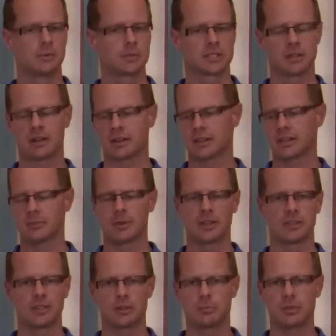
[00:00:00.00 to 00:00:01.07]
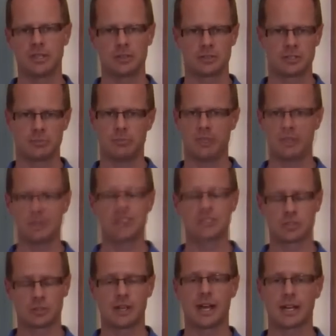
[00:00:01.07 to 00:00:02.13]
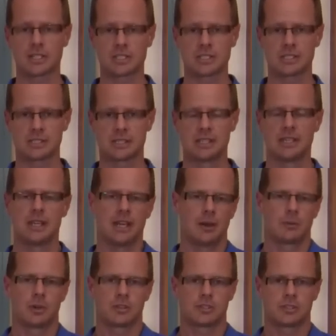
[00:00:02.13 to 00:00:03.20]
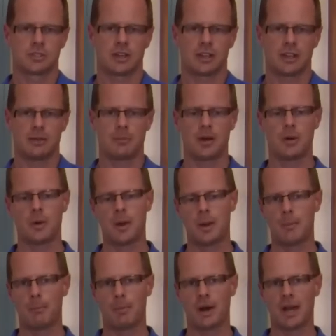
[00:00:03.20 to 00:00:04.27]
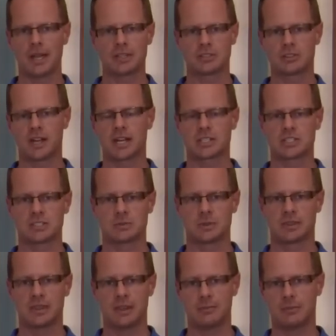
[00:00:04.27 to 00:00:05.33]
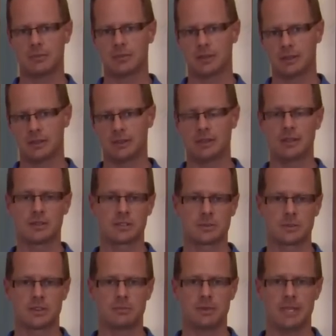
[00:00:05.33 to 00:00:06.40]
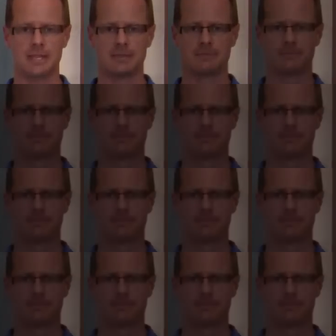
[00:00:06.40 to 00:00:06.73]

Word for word: We're talking about their peer-to-peer interactions, and we're also talking about my interactions with them and theirs with me.